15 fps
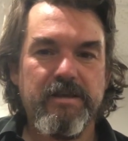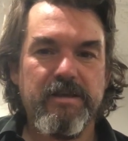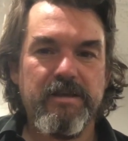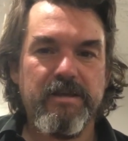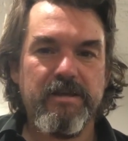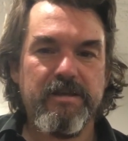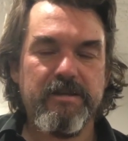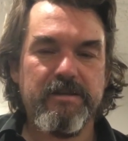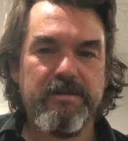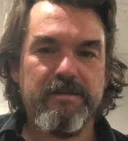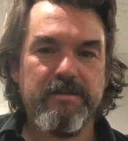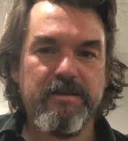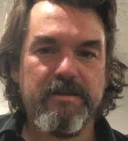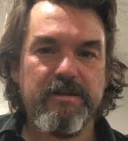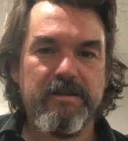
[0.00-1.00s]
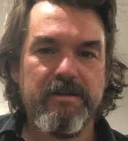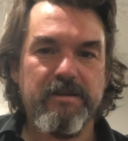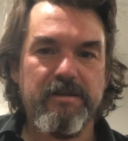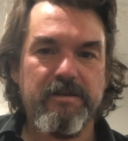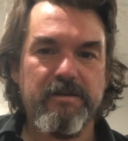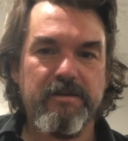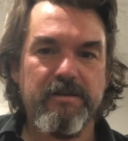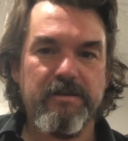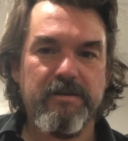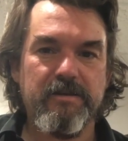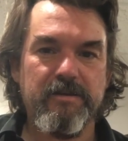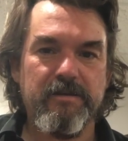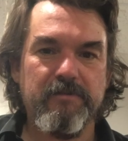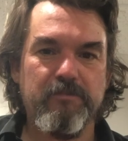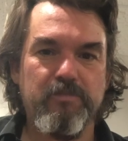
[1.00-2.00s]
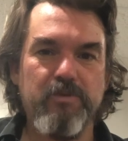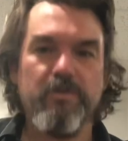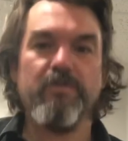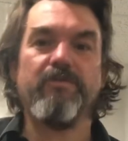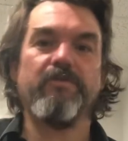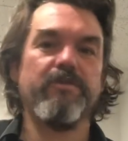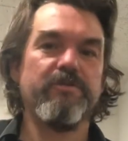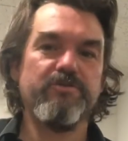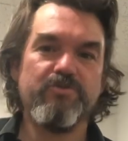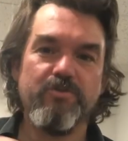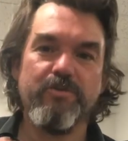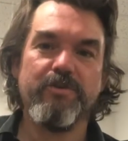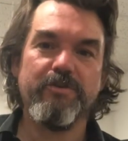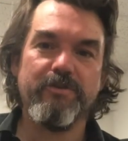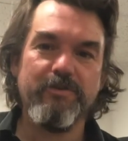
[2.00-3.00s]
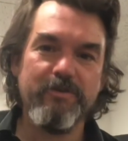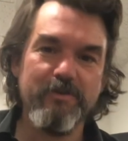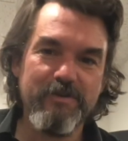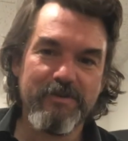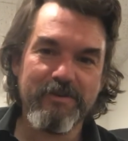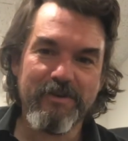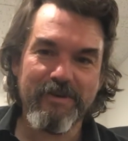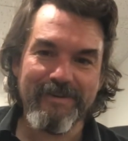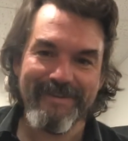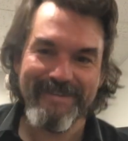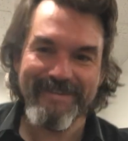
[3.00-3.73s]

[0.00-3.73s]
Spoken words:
And beautiful. Enjoy your new guitar.